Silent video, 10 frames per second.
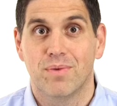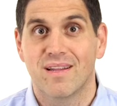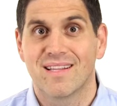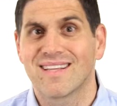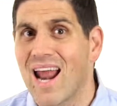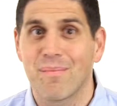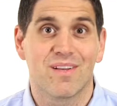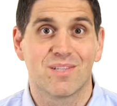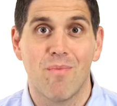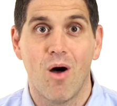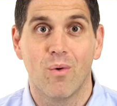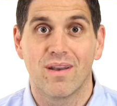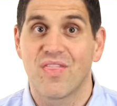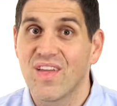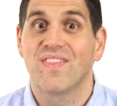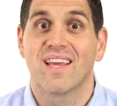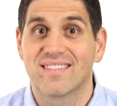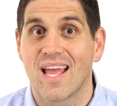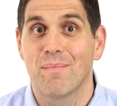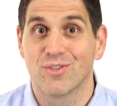but it's gotta be a small one. I think the
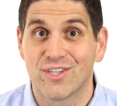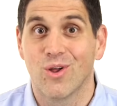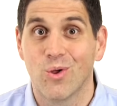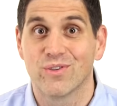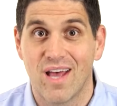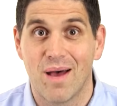example still holds